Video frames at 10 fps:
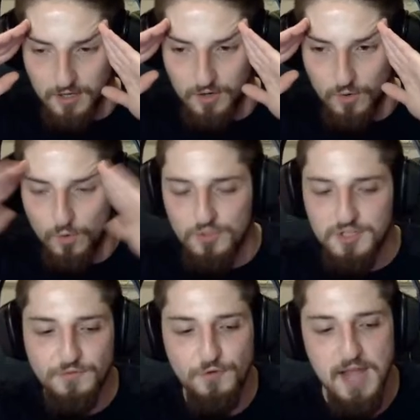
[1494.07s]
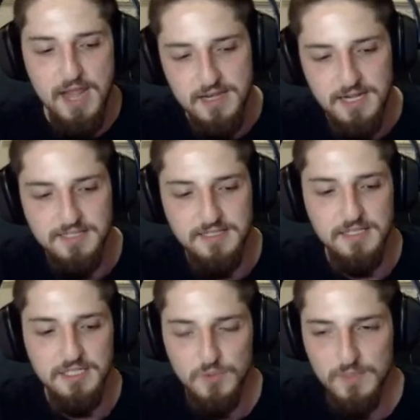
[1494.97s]
all the different endings that
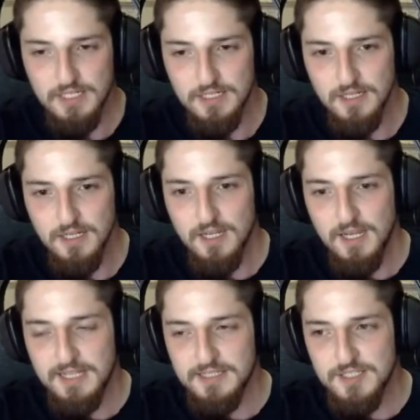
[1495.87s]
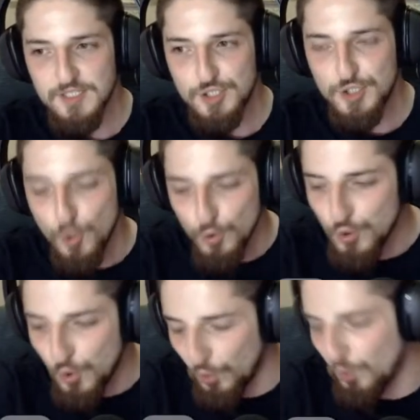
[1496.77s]
they're doing. It's so
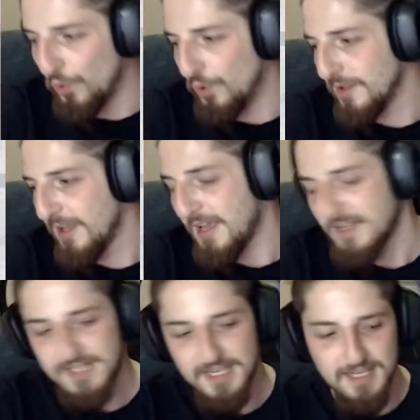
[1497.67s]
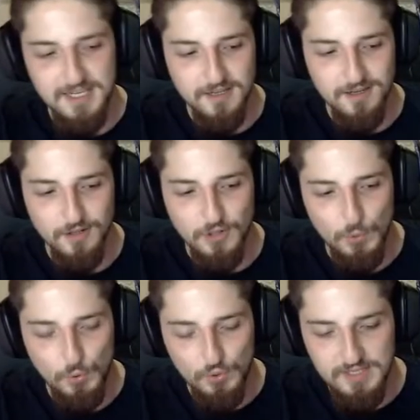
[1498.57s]
cool seeing
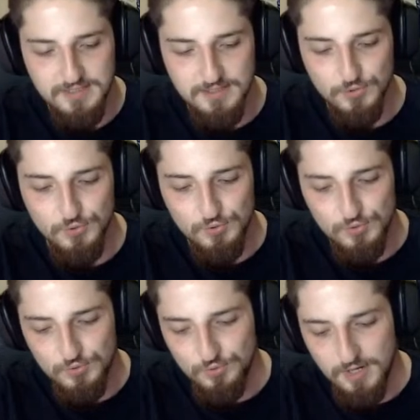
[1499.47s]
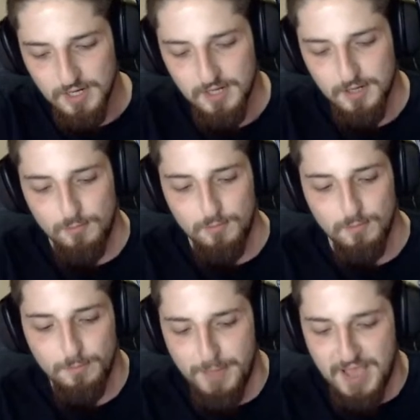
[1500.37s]
all these little
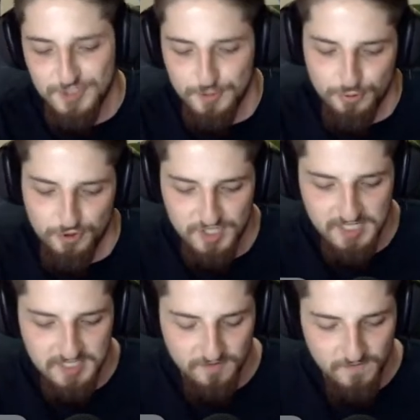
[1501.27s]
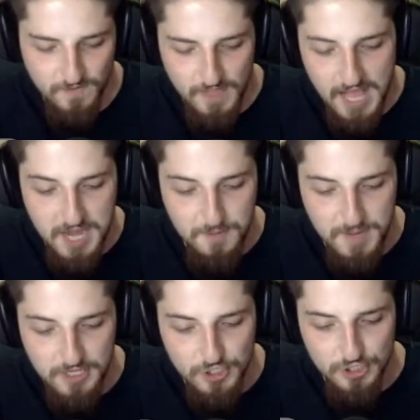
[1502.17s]
passion projects of
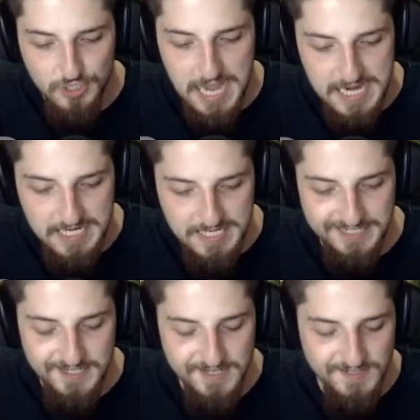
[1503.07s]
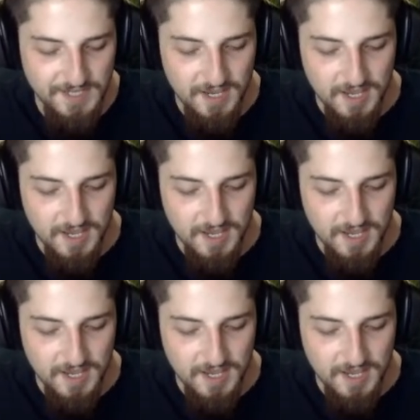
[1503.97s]
animation endings